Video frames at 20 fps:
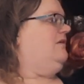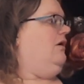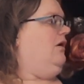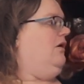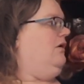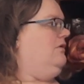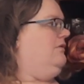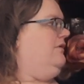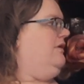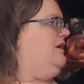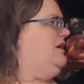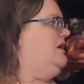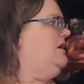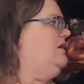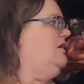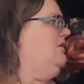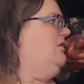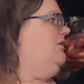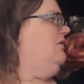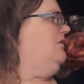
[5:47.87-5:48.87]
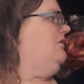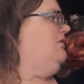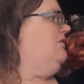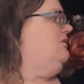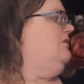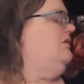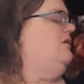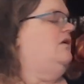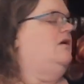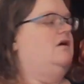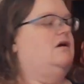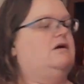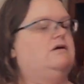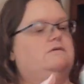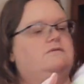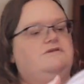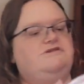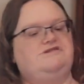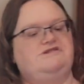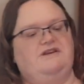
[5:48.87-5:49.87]
yarn right here,
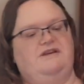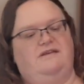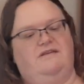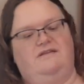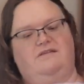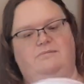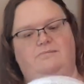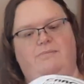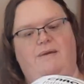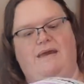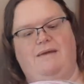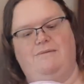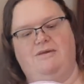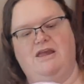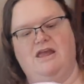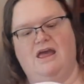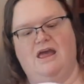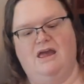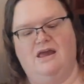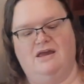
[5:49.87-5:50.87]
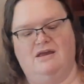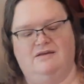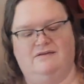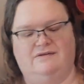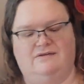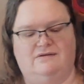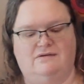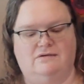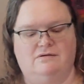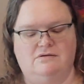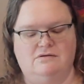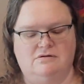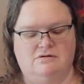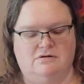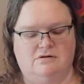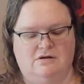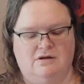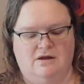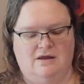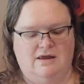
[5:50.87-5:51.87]
which is baby cakes.
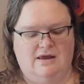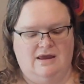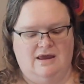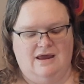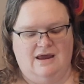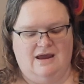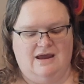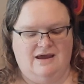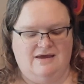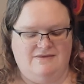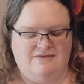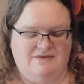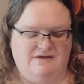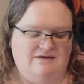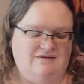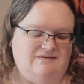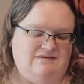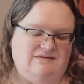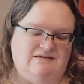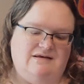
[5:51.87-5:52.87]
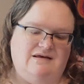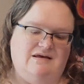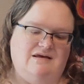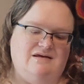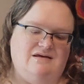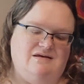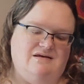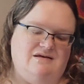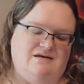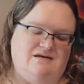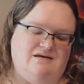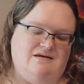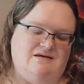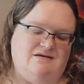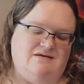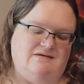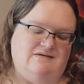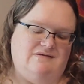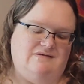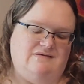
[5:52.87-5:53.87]
And this
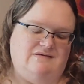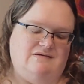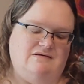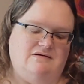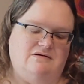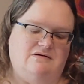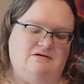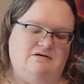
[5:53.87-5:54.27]
is